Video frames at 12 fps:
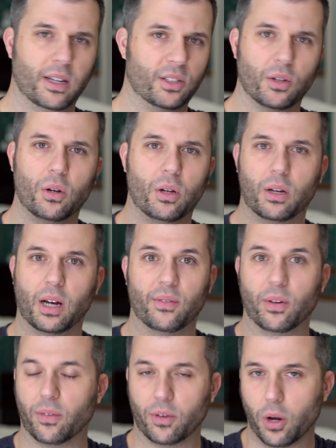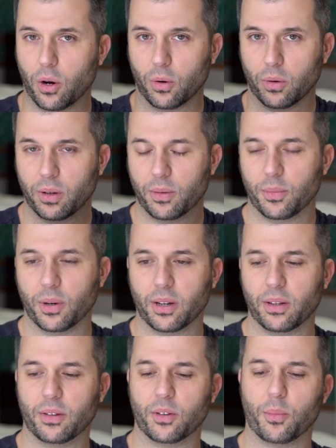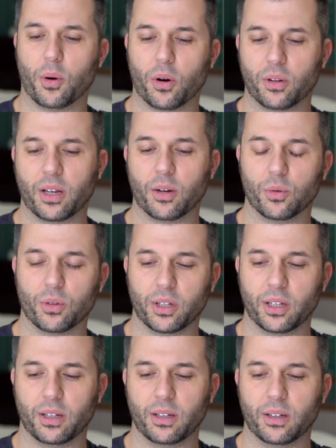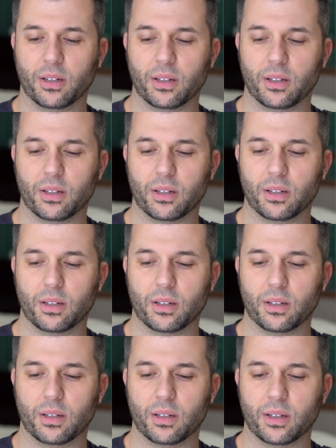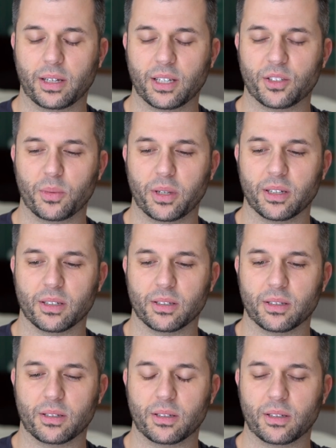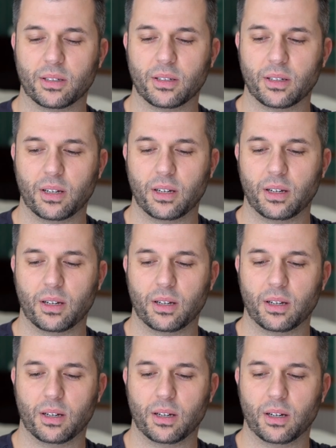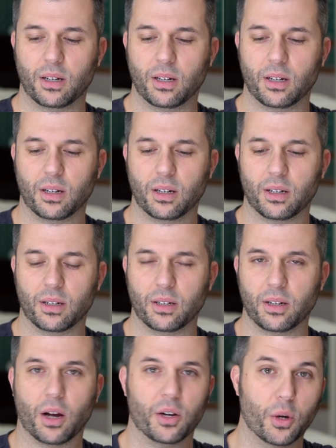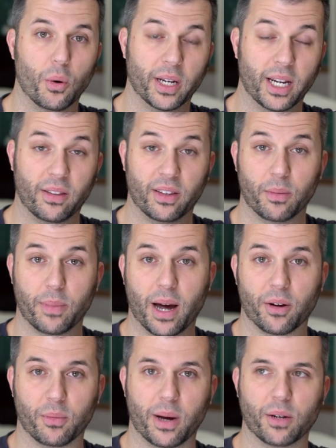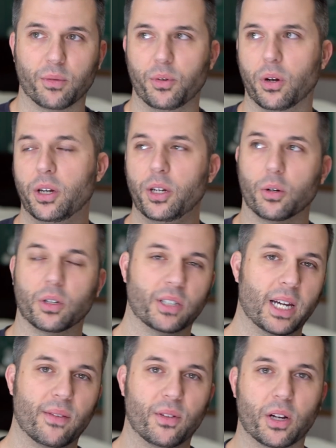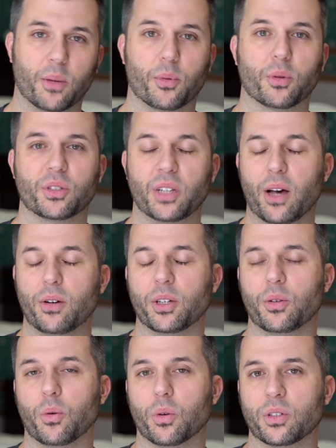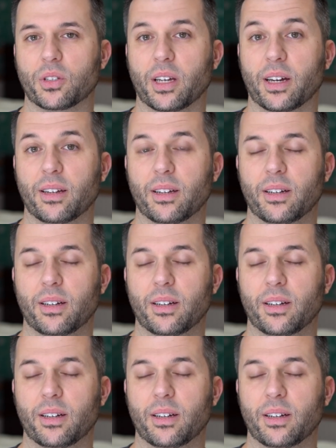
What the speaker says: it's all I've ever known, but the part that really gets me is not knowing anything about him. I don't know, because I have a lot of personality quirks that